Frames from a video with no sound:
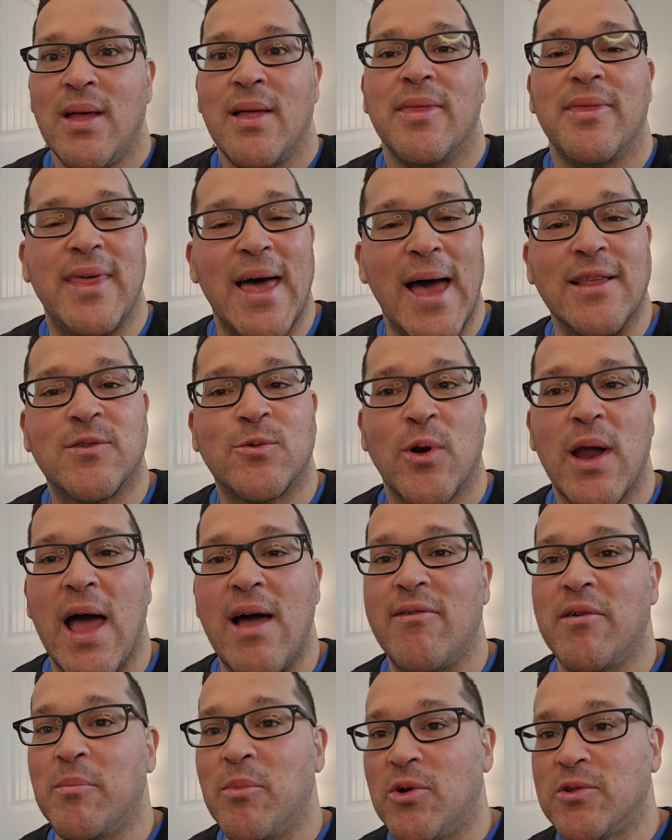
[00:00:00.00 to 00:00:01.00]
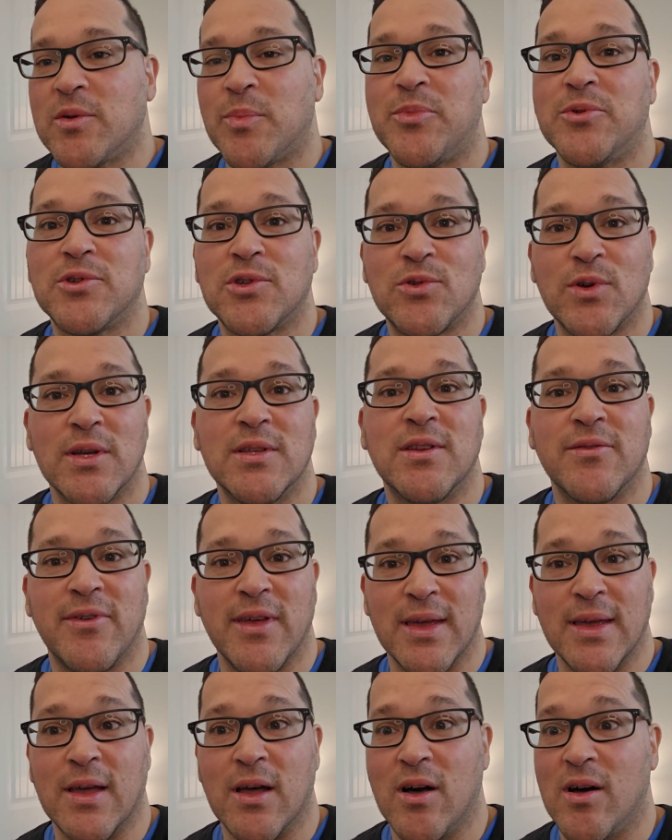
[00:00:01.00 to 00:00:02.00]
That's where having multiple streams of
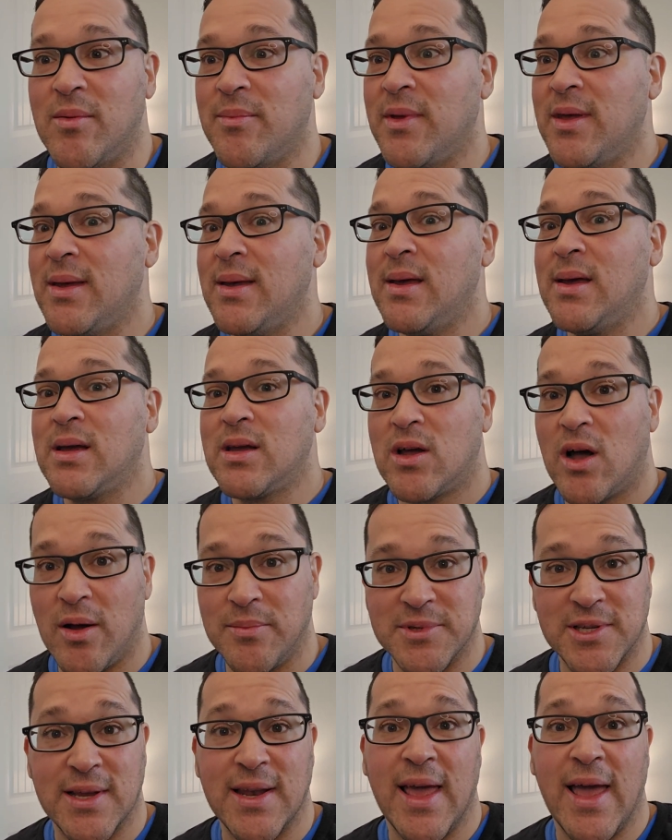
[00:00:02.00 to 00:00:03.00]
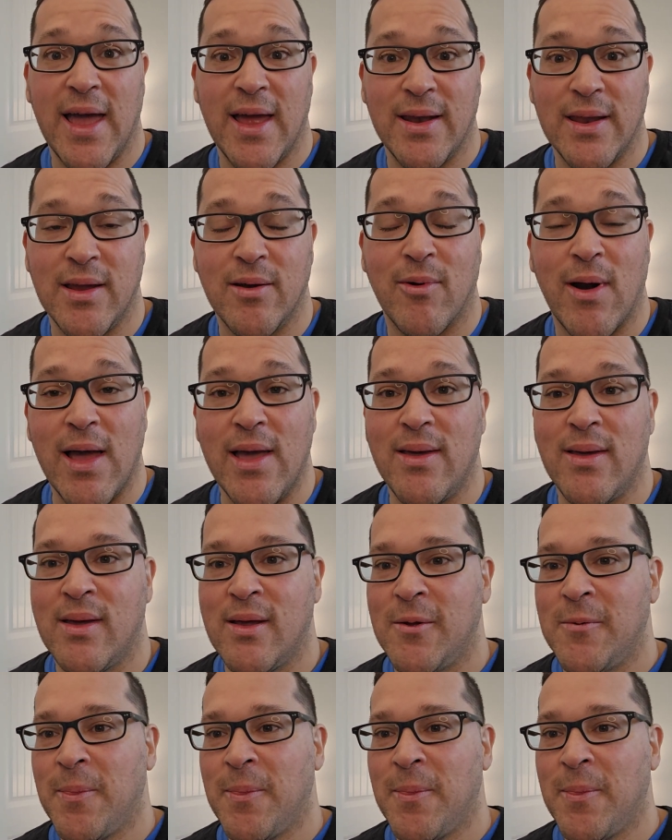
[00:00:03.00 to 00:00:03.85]
income comes in handy, right?